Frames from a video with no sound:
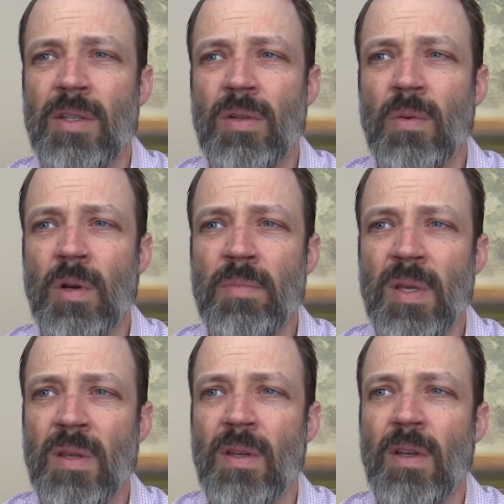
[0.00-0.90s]
So you want to
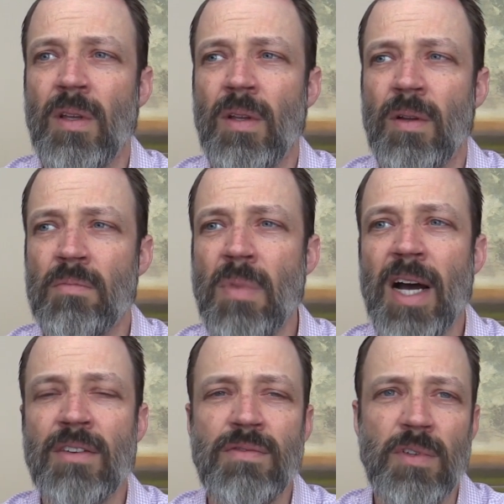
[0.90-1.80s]
be
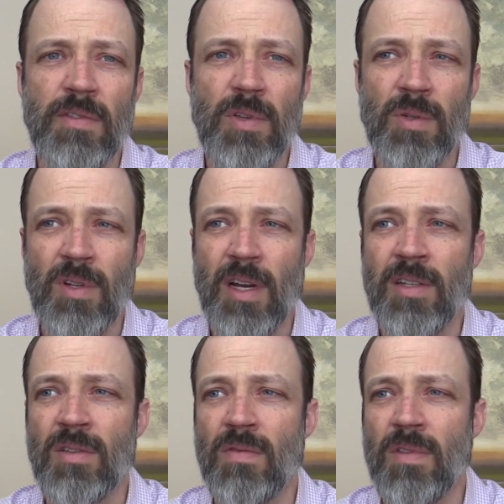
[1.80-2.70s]
mindful of those
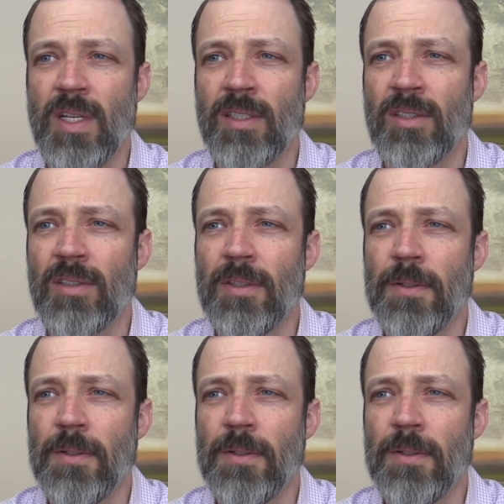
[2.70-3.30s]
kinds of things.